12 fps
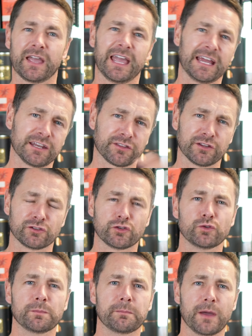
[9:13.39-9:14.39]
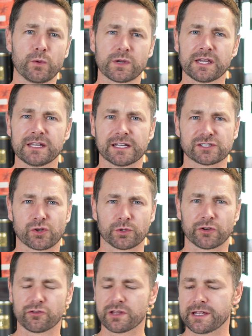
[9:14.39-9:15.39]
Anything too milky is going
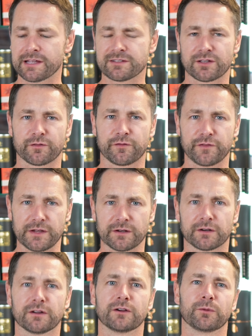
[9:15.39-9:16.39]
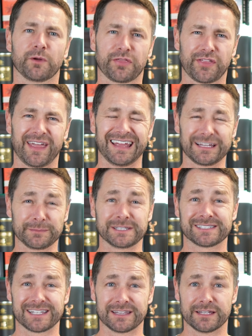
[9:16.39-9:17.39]
to really interfere with the
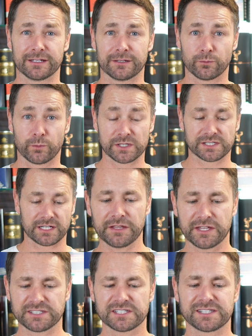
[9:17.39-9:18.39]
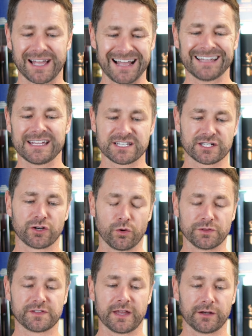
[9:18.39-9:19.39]
elements in the whiskey. This is the highest
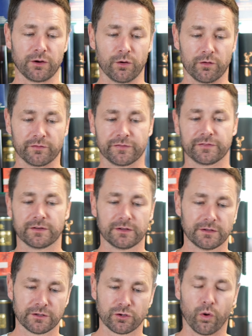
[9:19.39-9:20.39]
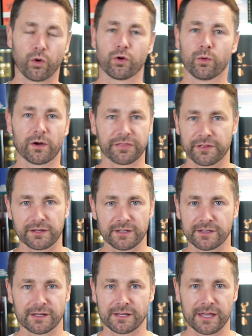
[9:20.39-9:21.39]
content of cocoa I think you
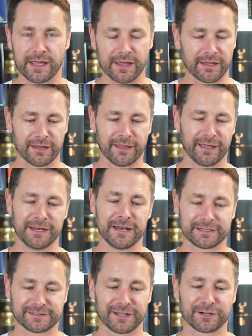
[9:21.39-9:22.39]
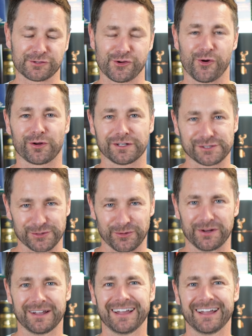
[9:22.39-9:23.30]
can get in a dark chocolate, so